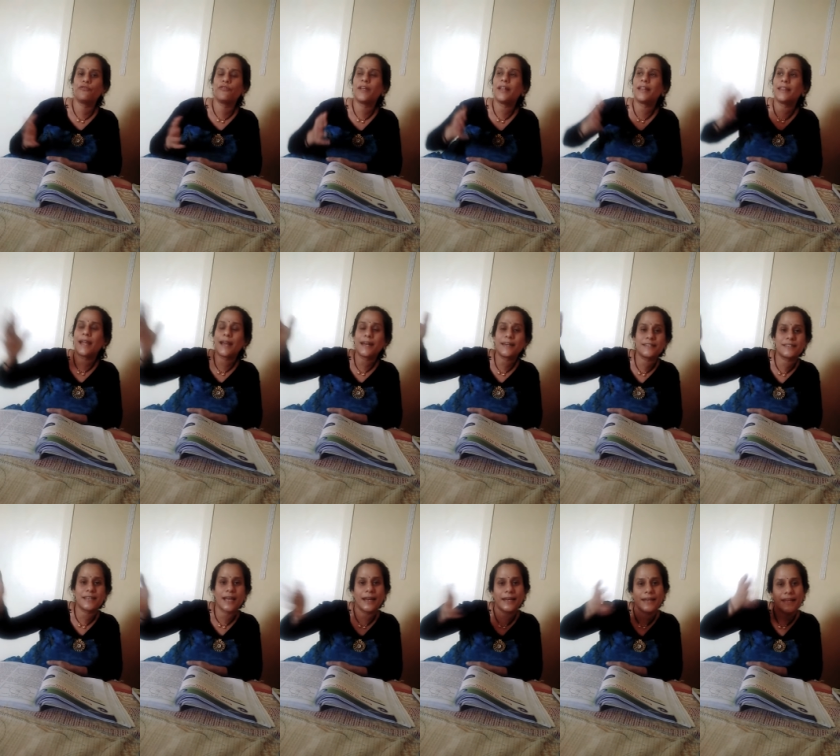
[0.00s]
feel that
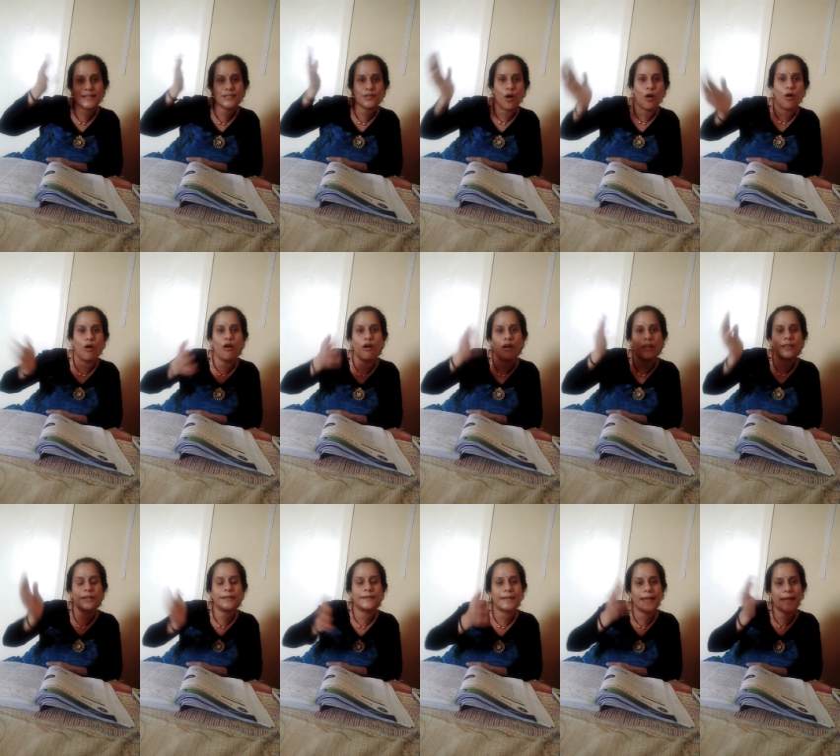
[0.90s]
sun is
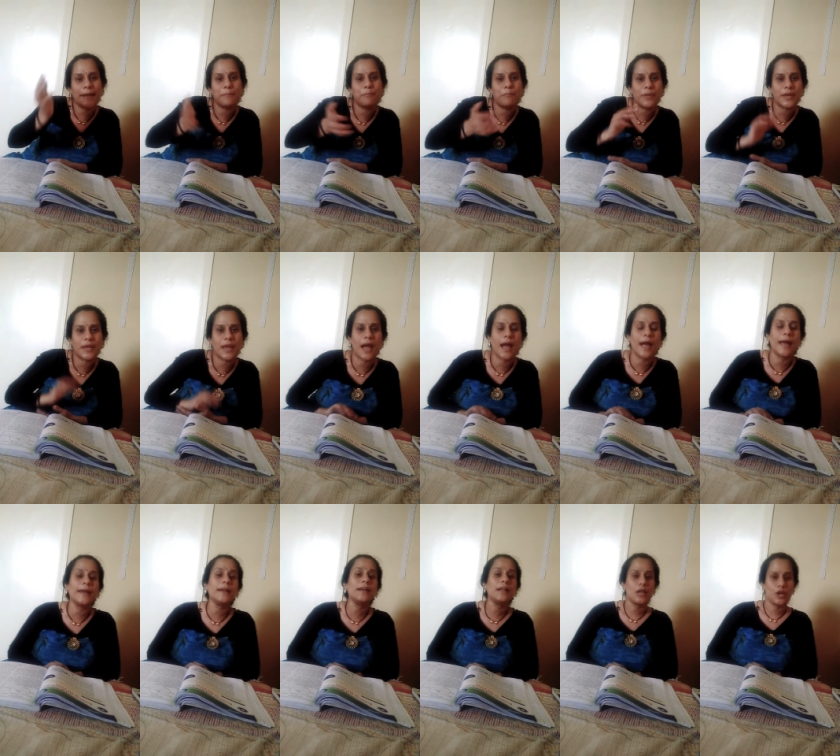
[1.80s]
all the time
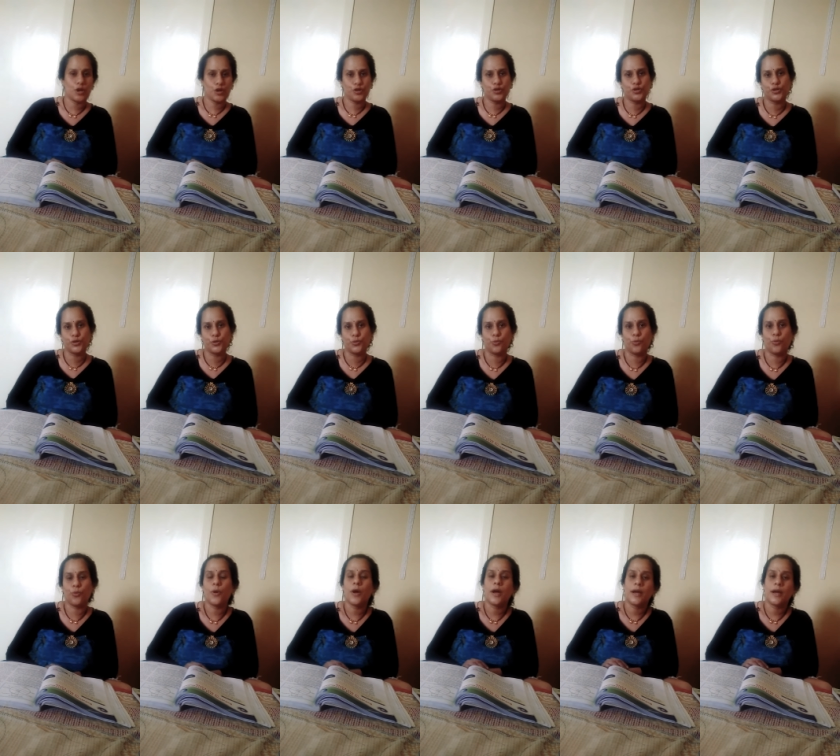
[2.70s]
behind you.